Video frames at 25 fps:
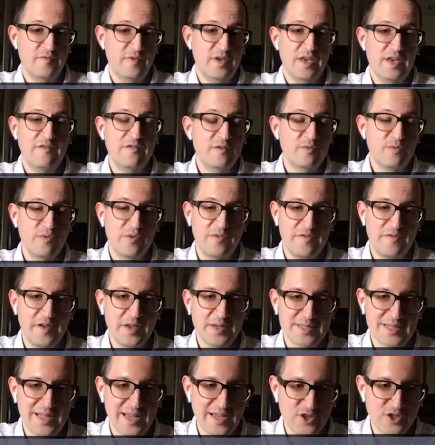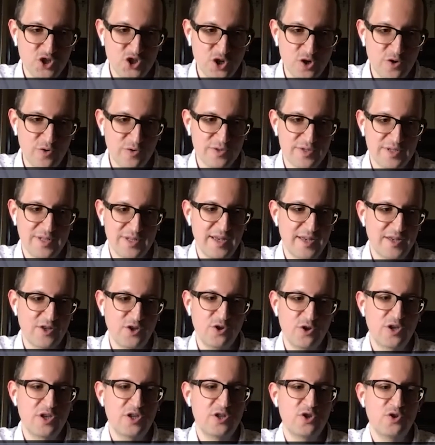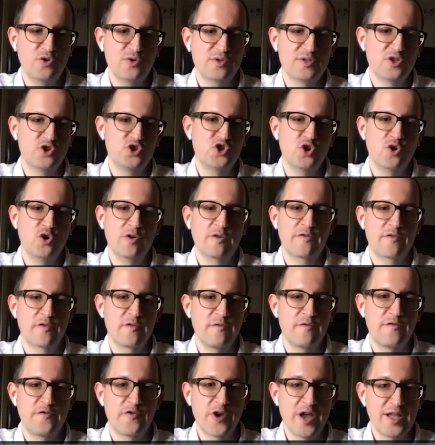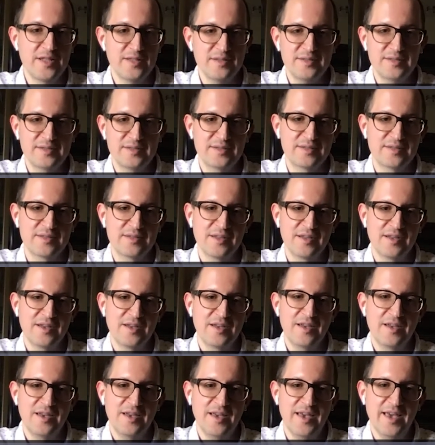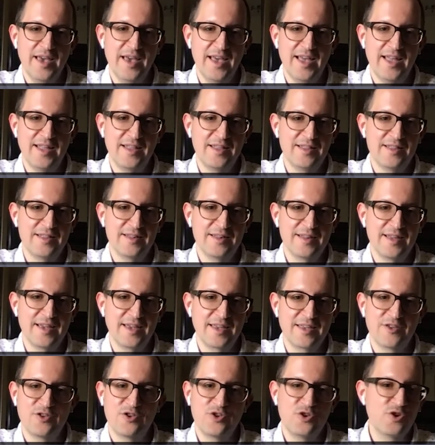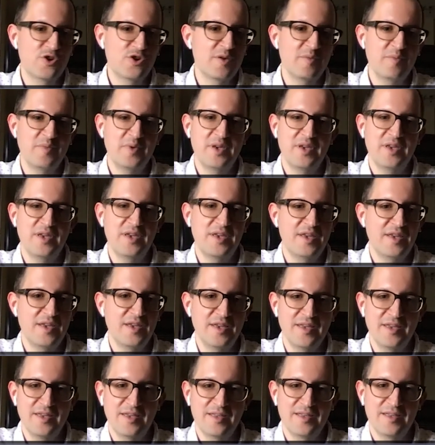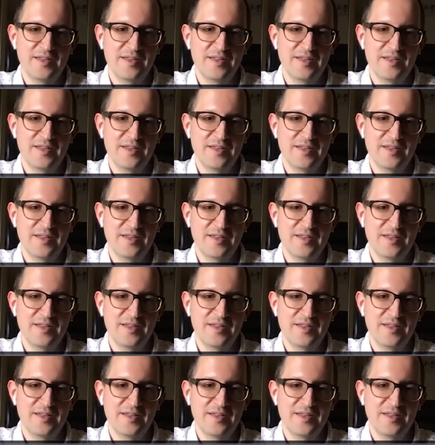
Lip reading: even with things like jokes, like you can use a joke from Friends, and like you can be